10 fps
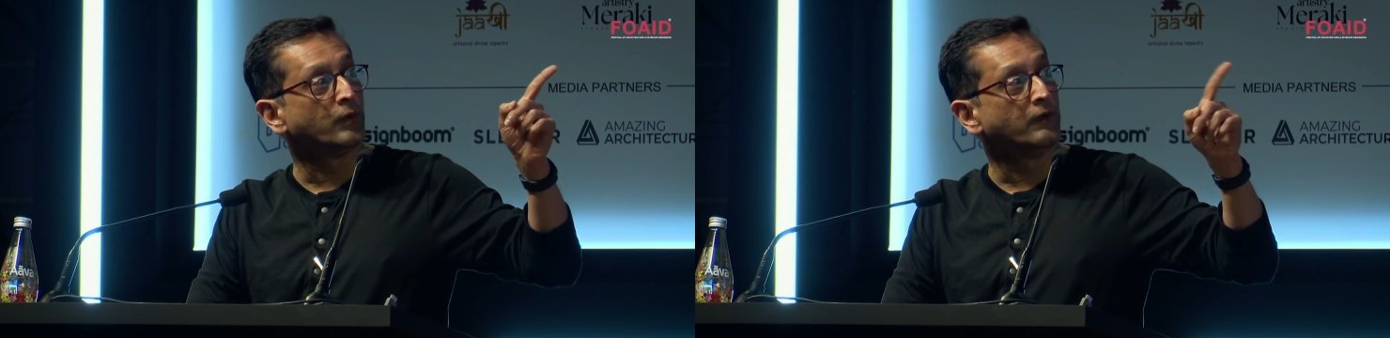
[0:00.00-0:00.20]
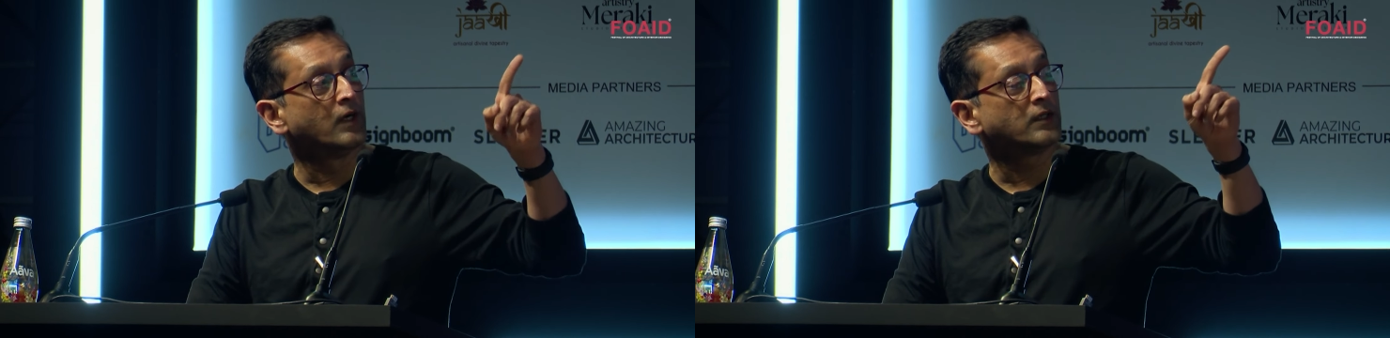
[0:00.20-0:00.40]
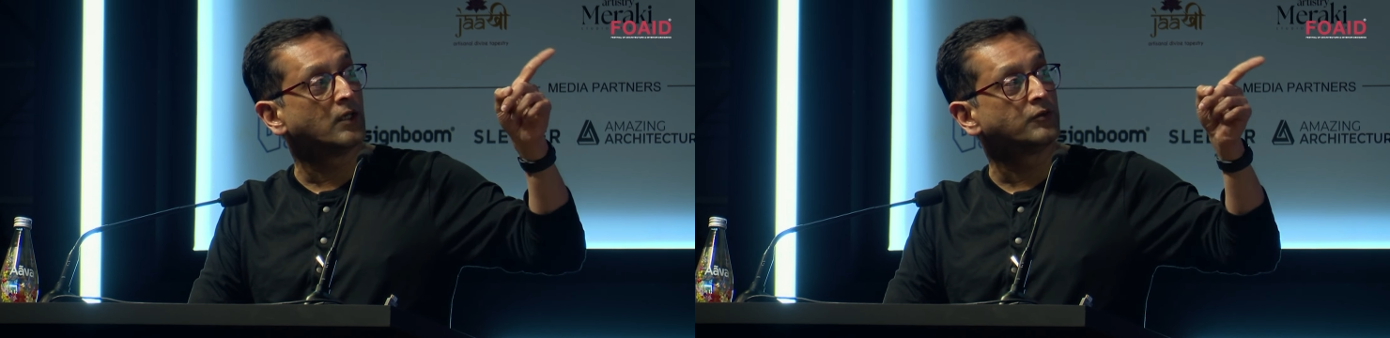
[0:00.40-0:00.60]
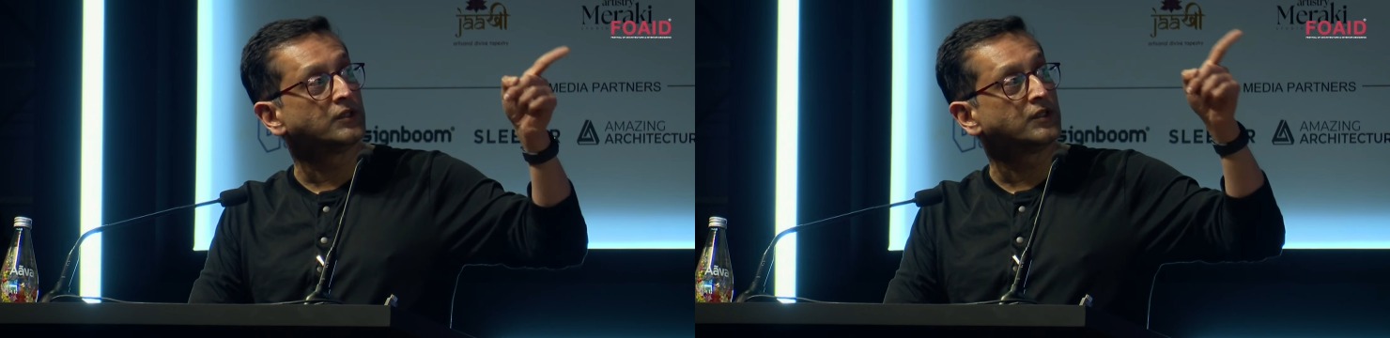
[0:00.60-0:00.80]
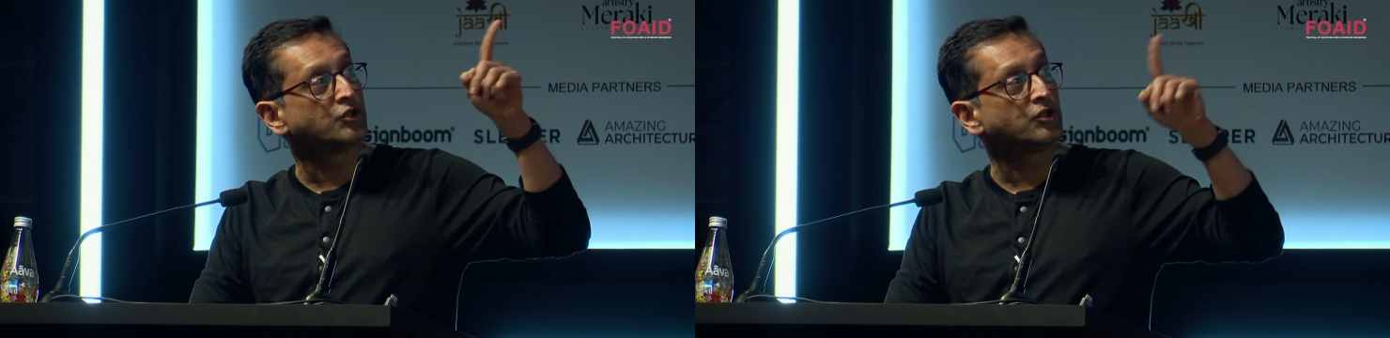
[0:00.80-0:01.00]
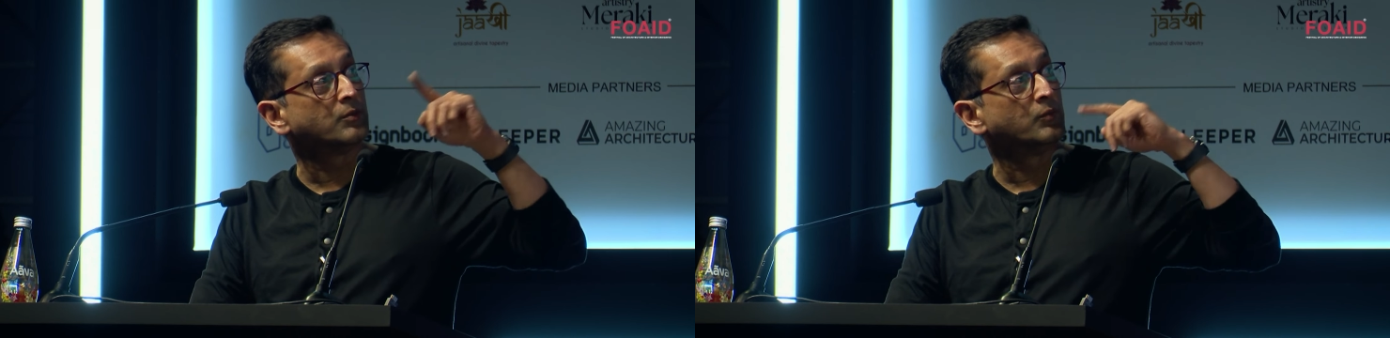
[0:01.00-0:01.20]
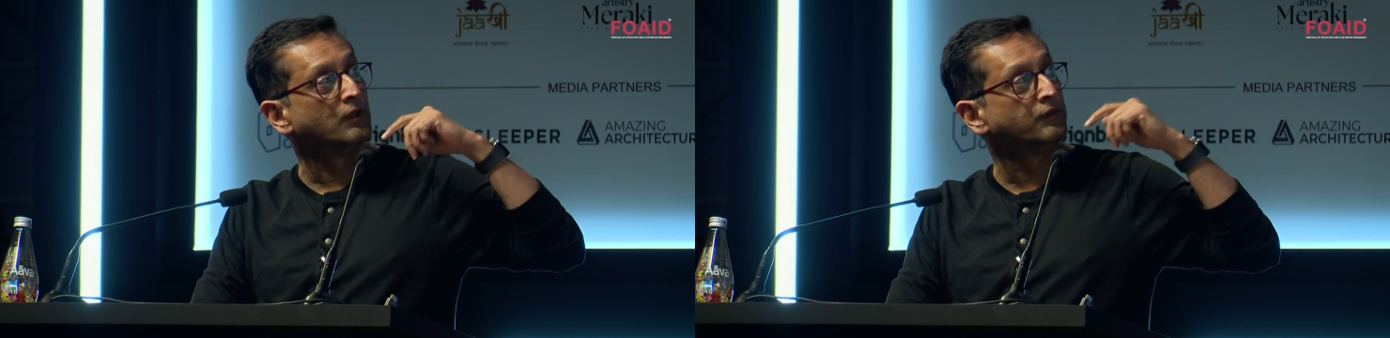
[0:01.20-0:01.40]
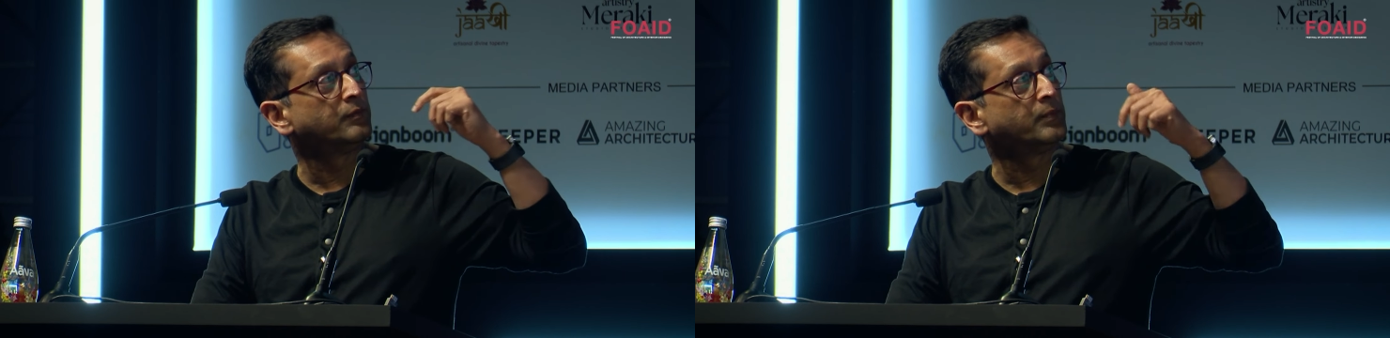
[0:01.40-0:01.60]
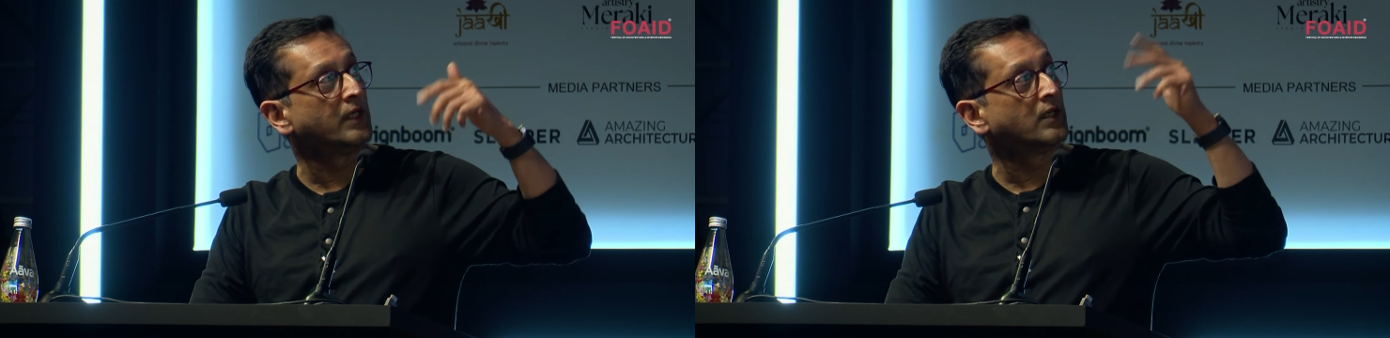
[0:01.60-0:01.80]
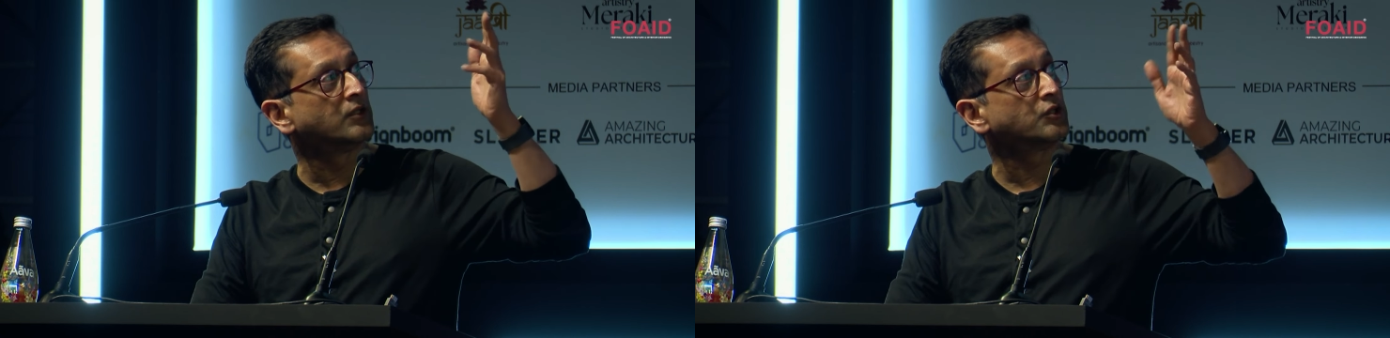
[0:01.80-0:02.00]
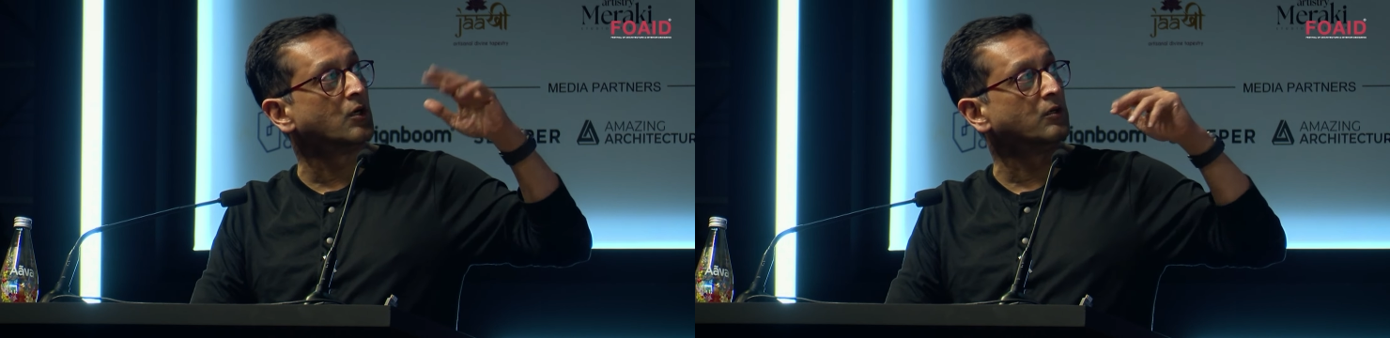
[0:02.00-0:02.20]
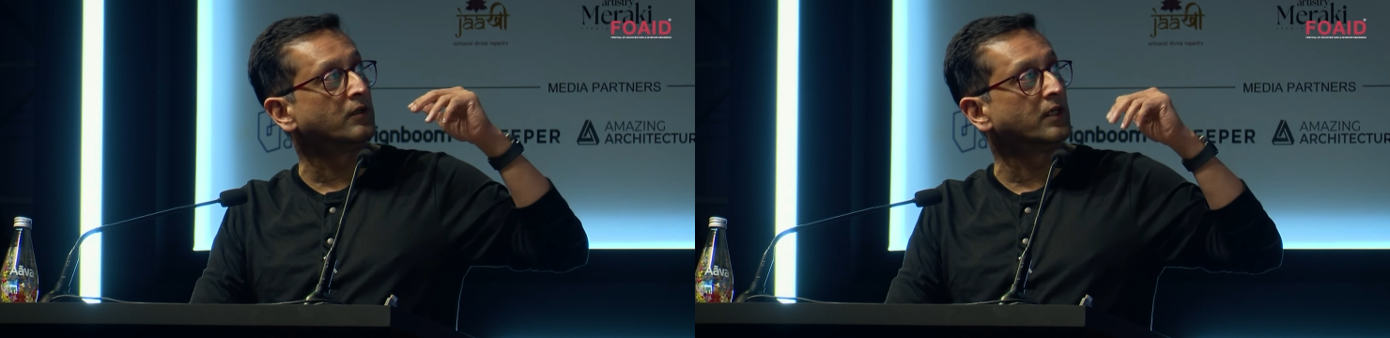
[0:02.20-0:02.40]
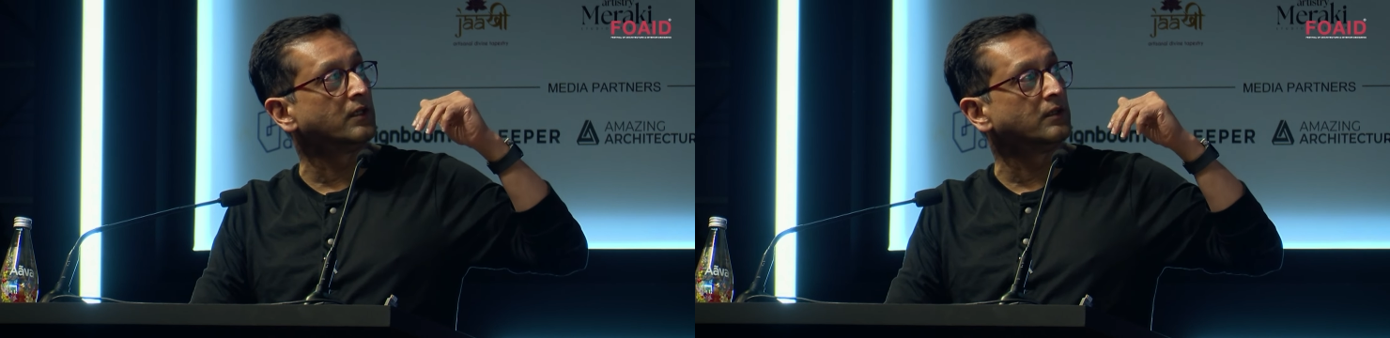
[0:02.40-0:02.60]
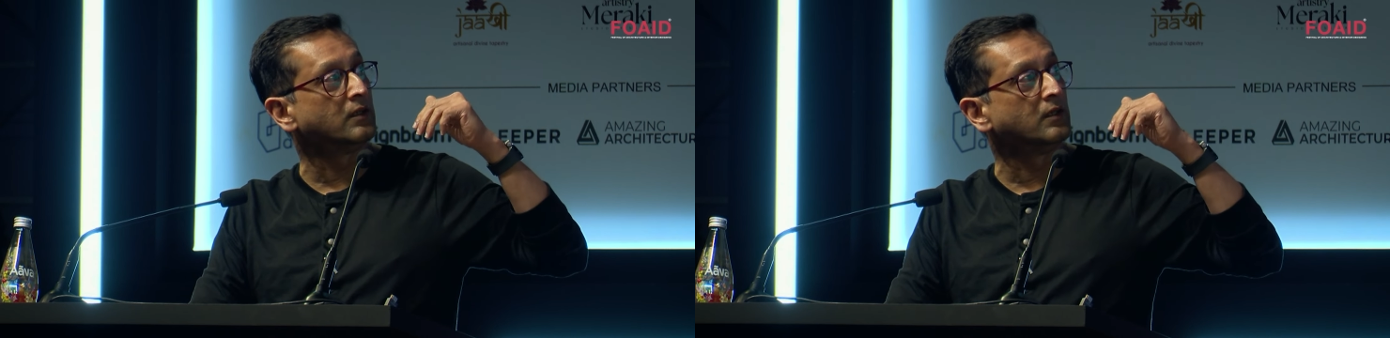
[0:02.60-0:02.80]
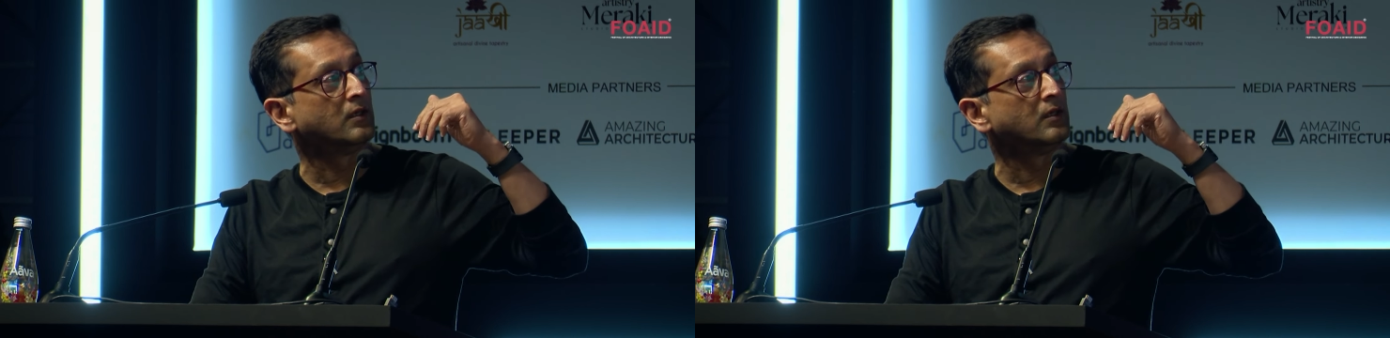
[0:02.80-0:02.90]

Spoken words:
we worked out this system of precast concrete